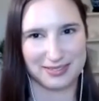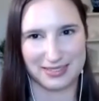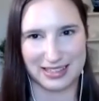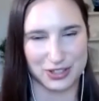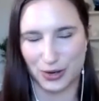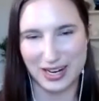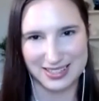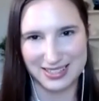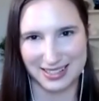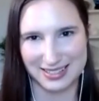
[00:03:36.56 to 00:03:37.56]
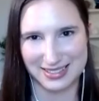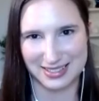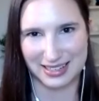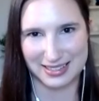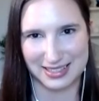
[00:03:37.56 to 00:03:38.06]
it's crazy
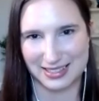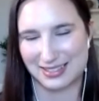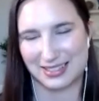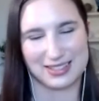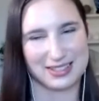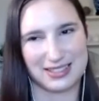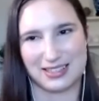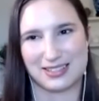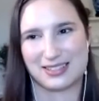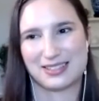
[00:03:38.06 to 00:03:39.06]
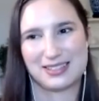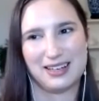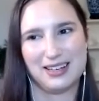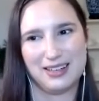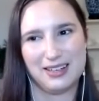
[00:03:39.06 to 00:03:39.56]
because it's
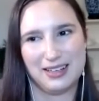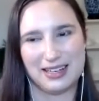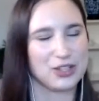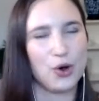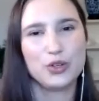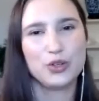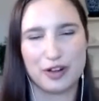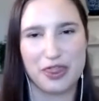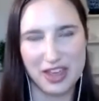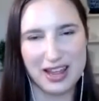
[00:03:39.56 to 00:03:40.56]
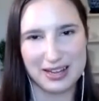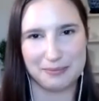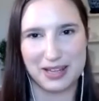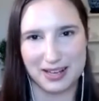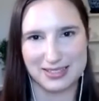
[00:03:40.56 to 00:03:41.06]
a whole different thing,
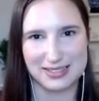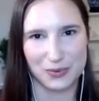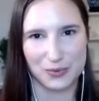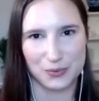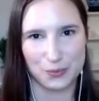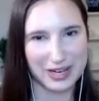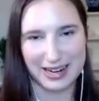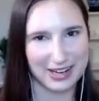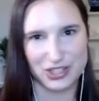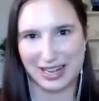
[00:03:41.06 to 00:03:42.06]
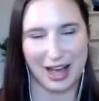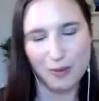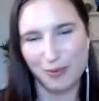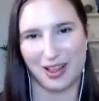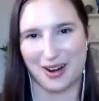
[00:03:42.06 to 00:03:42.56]
because we can actually
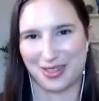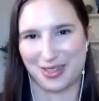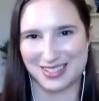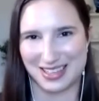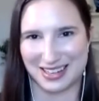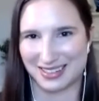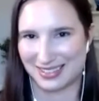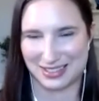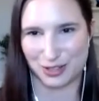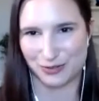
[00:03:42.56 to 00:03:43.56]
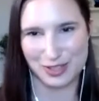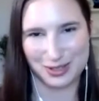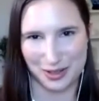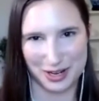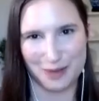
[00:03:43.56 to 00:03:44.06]
help a lot of these things. There's
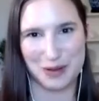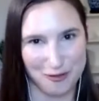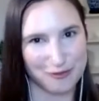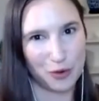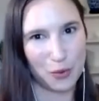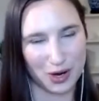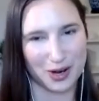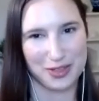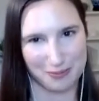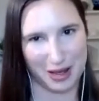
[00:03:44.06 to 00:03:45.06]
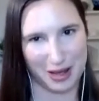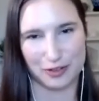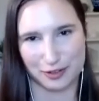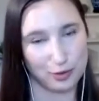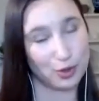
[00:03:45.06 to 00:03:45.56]
physical therapy for the
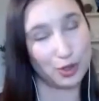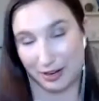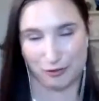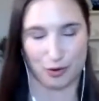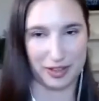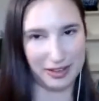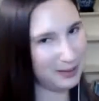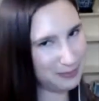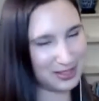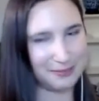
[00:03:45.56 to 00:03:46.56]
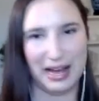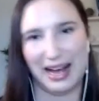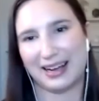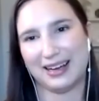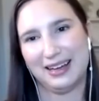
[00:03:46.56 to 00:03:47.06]
pelvic floor and for the hips and
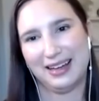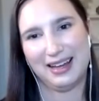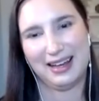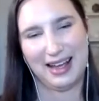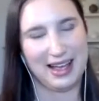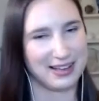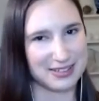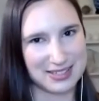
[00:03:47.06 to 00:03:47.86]
back. And